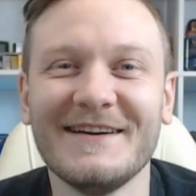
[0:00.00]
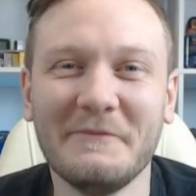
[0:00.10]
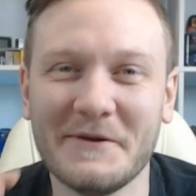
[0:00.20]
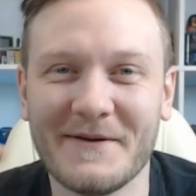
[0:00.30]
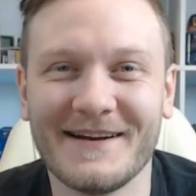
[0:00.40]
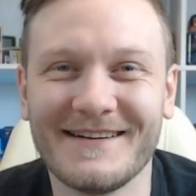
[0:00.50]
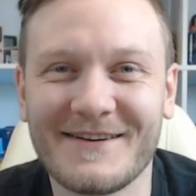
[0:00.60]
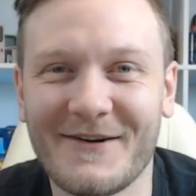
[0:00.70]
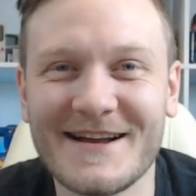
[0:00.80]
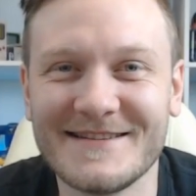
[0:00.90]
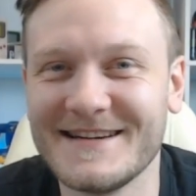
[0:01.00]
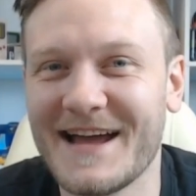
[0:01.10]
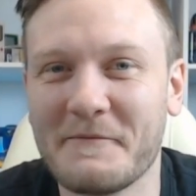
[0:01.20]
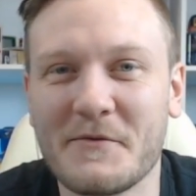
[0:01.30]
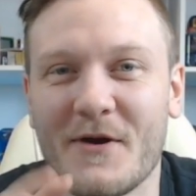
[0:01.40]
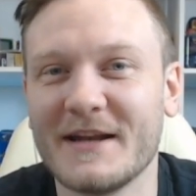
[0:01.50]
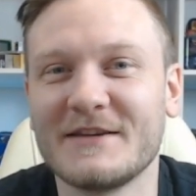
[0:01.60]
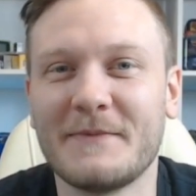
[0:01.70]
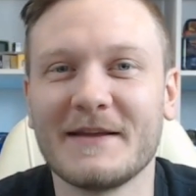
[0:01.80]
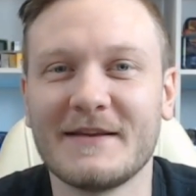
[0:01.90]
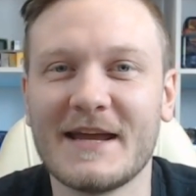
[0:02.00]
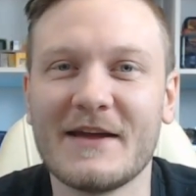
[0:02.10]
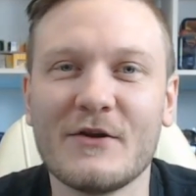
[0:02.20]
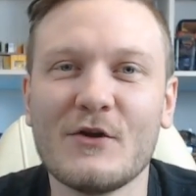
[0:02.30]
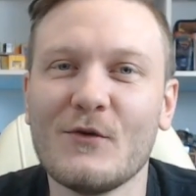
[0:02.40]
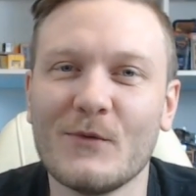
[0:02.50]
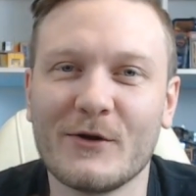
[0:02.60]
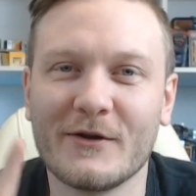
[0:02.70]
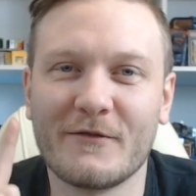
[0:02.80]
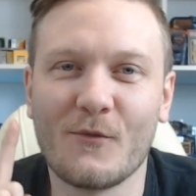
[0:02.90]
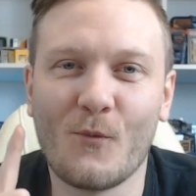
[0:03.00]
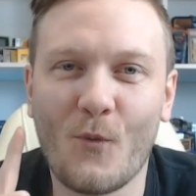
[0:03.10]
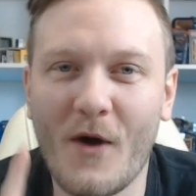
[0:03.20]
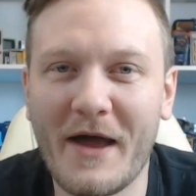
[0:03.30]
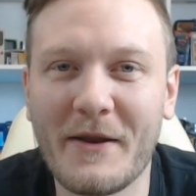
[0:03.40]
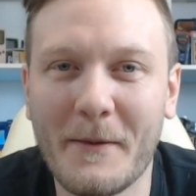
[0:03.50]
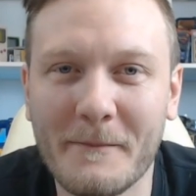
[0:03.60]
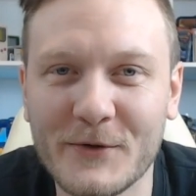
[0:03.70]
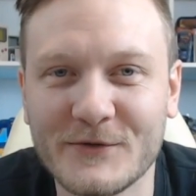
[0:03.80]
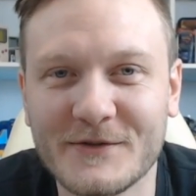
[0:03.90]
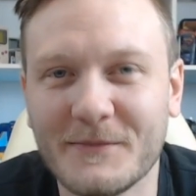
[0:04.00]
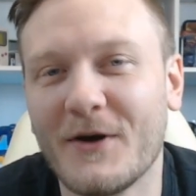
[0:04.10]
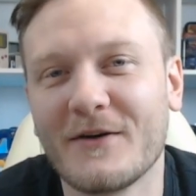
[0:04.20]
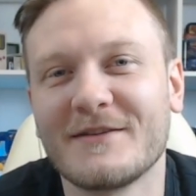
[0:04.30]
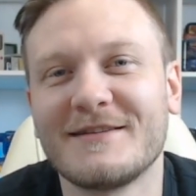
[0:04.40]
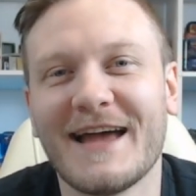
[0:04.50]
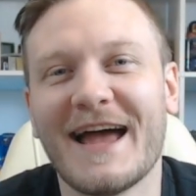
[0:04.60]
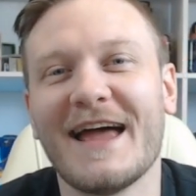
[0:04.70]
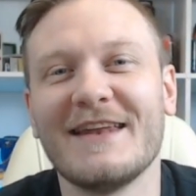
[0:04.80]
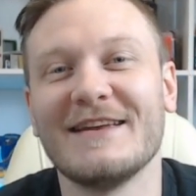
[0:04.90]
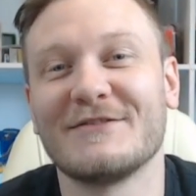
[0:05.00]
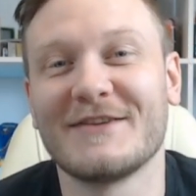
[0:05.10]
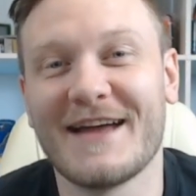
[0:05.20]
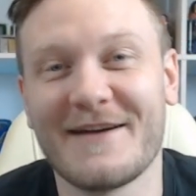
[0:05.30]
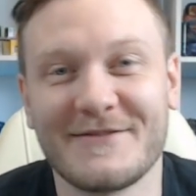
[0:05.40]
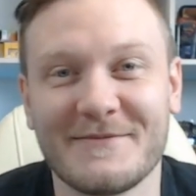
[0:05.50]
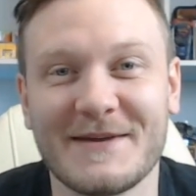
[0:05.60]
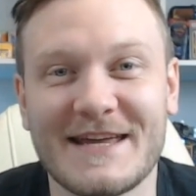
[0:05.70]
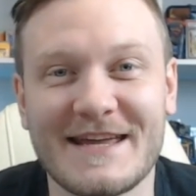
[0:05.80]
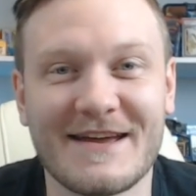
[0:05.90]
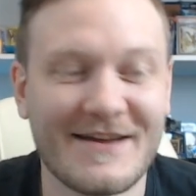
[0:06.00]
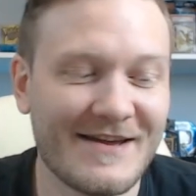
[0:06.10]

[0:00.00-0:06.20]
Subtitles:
We went crazy and we weren't expecting it. We got it from one booster box, and it's gonna have to be